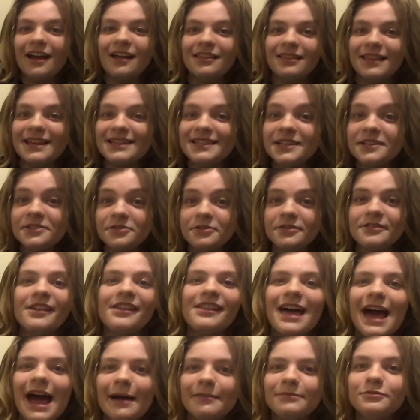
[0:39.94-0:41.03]
Let's enter the
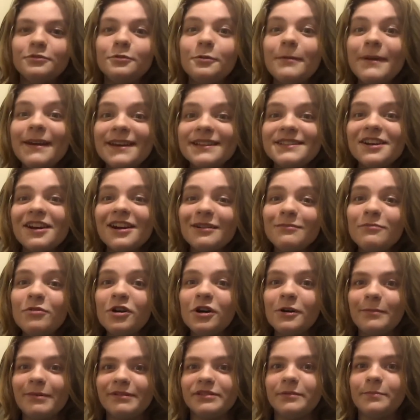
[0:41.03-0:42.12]
lab where we can talk
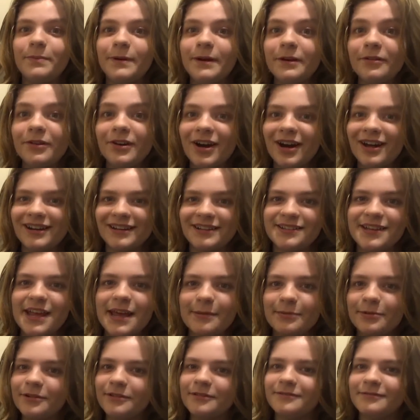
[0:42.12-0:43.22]
more about the periodic
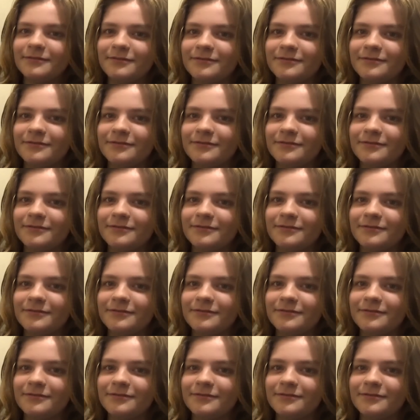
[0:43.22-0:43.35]
table.